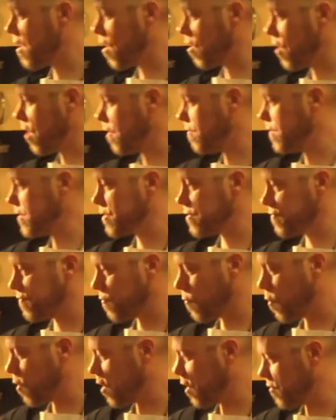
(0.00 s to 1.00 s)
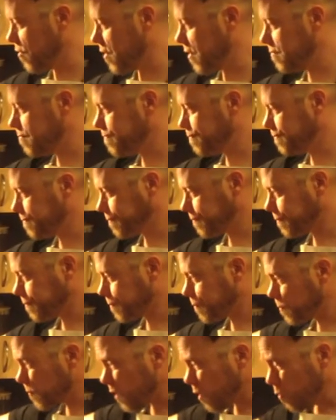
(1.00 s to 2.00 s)
our oven to 400.
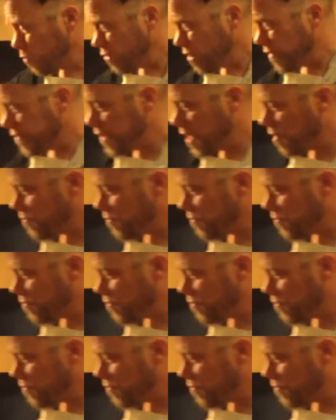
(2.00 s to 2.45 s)
We've got the